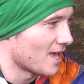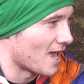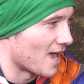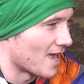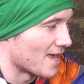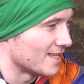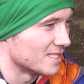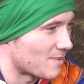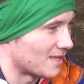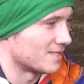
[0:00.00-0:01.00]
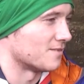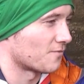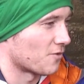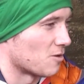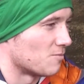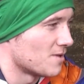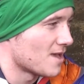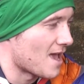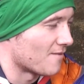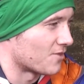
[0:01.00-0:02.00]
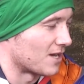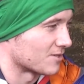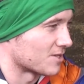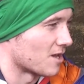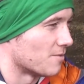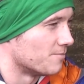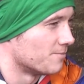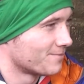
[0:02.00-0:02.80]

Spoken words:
independent from everything else at home.